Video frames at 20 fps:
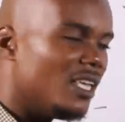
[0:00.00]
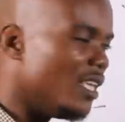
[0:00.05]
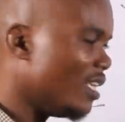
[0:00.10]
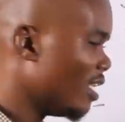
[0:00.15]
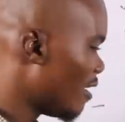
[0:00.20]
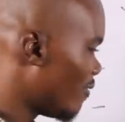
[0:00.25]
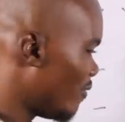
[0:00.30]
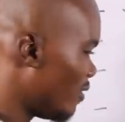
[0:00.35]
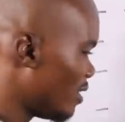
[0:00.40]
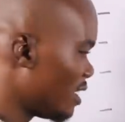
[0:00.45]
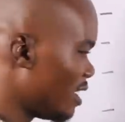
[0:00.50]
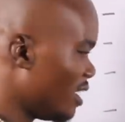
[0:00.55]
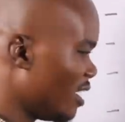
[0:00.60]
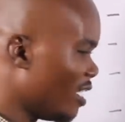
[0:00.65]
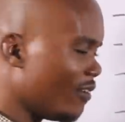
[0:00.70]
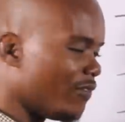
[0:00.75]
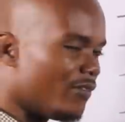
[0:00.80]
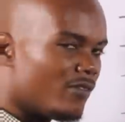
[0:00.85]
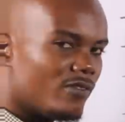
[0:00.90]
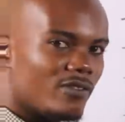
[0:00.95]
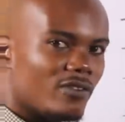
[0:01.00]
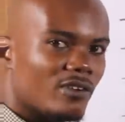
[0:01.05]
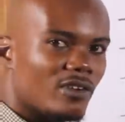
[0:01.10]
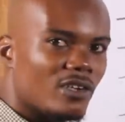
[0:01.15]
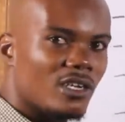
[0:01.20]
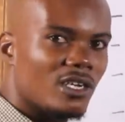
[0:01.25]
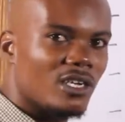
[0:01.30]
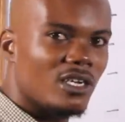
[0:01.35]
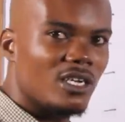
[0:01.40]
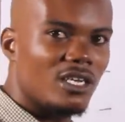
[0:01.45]
Enough is enough.
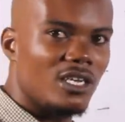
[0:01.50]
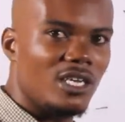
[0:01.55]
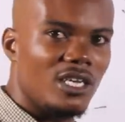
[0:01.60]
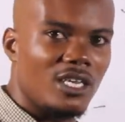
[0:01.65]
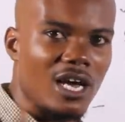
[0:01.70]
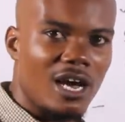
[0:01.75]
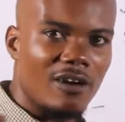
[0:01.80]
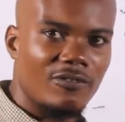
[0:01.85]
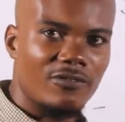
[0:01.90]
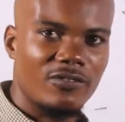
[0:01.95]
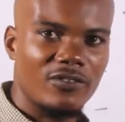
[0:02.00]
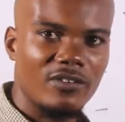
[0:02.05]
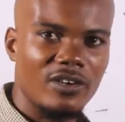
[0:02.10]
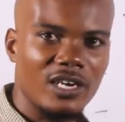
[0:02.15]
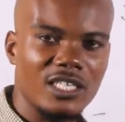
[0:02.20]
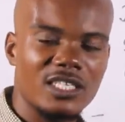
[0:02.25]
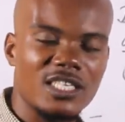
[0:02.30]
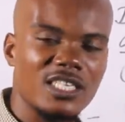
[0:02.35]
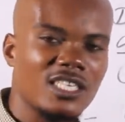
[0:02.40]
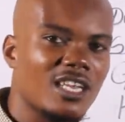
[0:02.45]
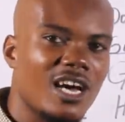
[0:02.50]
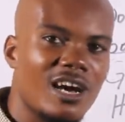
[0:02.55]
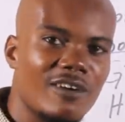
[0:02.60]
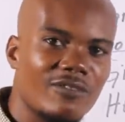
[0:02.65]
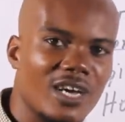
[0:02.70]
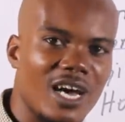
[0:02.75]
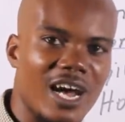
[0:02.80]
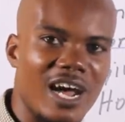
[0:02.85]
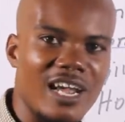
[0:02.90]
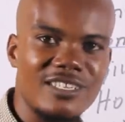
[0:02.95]
Enough. It's
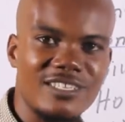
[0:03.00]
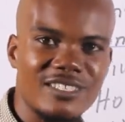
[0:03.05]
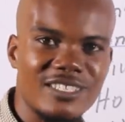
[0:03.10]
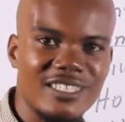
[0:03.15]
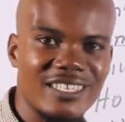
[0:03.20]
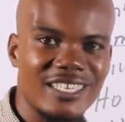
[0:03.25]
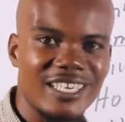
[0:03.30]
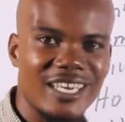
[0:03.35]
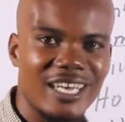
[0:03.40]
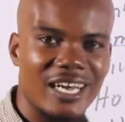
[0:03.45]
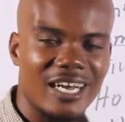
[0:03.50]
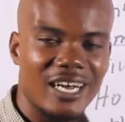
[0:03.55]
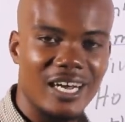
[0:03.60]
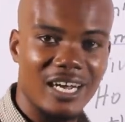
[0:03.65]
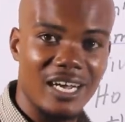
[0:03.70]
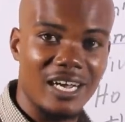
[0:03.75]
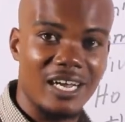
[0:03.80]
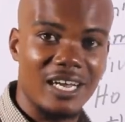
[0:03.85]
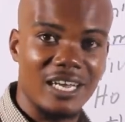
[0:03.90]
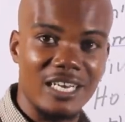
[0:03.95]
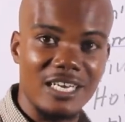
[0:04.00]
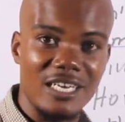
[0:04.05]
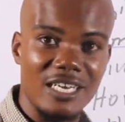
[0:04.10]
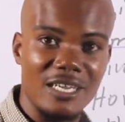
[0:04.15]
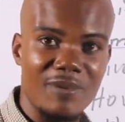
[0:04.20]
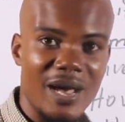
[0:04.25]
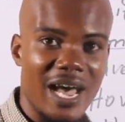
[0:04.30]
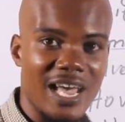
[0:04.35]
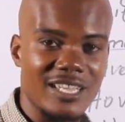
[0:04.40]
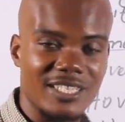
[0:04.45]
enough, guys. Hein?
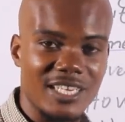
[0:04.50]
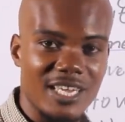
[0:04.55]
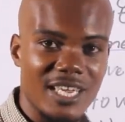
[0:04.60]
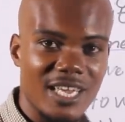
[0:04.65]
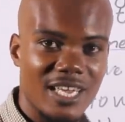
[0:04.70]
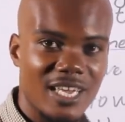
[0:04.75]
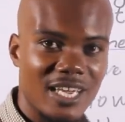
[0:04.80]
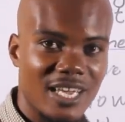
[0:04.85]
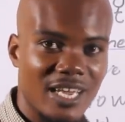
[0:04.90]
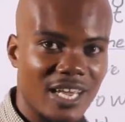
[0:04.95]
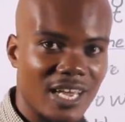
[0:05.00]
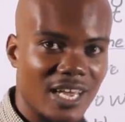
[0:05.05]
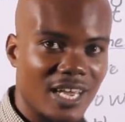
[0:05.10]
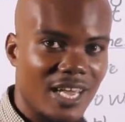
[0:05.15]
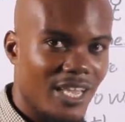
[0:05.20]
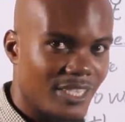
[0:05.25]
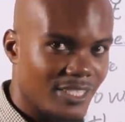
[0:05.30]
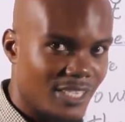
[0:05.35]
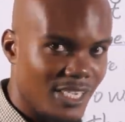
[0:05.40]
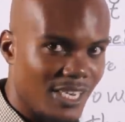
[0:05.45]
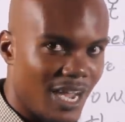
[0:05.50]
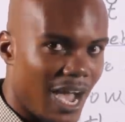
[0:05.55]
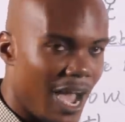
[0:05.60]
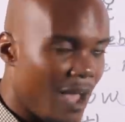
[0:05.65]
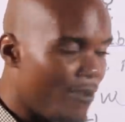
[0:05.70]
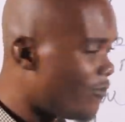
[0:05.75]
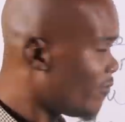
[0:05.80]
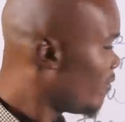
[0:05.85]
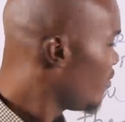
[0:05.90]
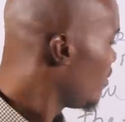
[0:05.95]
It's
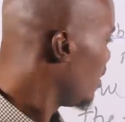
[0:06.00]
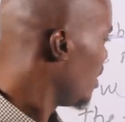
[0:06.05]
enough.